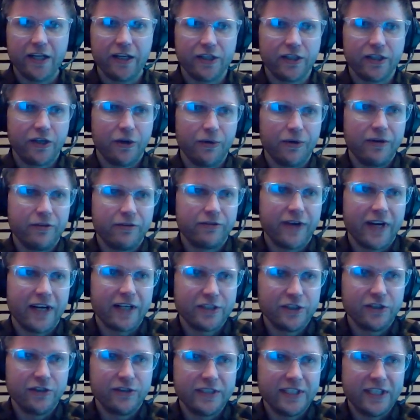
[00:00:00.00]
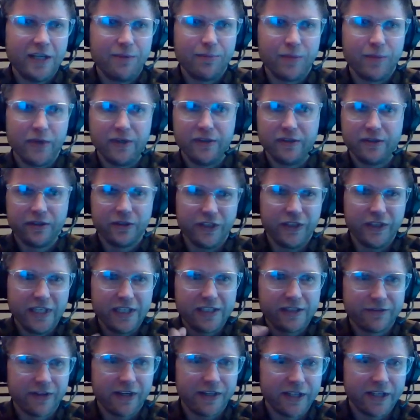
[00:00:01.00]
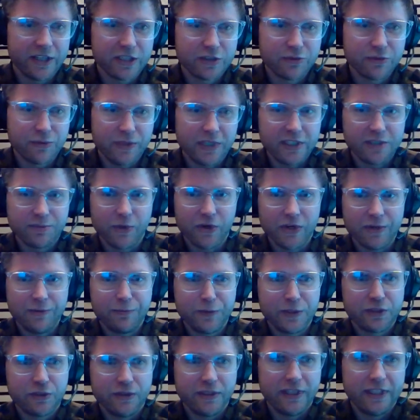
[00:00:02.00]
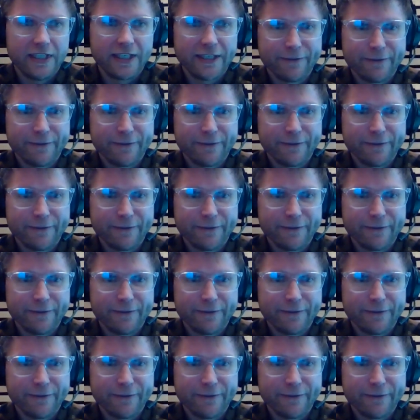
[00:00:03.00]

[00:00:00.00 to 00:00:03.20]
going far too deep, and you need to find that sweet spot in between.